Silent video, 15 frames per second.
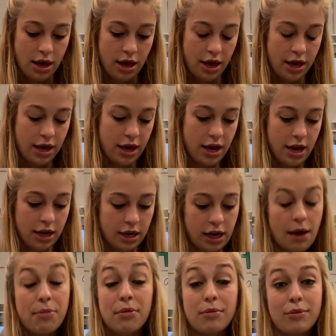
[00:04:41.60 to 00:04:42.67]
and a
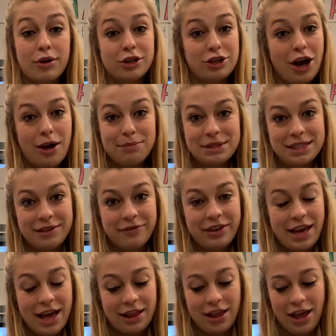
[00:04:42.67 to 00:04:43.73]
couple more drops of
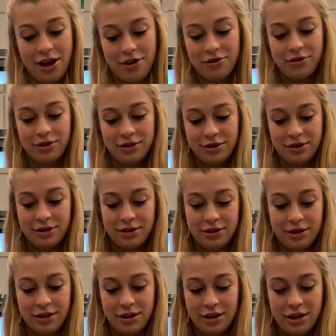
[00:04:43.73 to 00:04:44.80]
yellow.
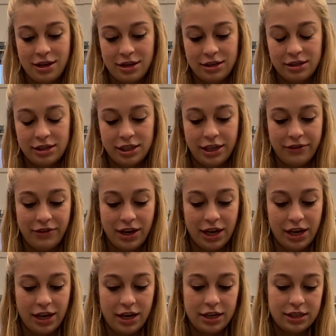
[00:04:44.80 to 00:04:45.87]
See if I can
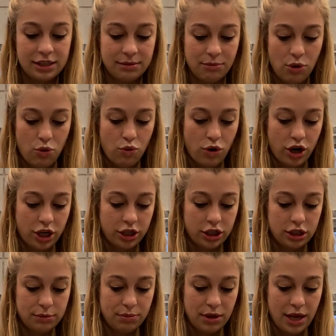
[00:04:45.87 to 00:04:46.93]
get us some
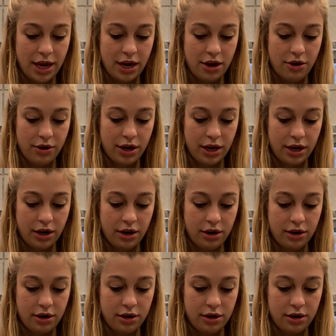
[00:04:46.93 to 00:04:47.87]
orange Play-Doh here.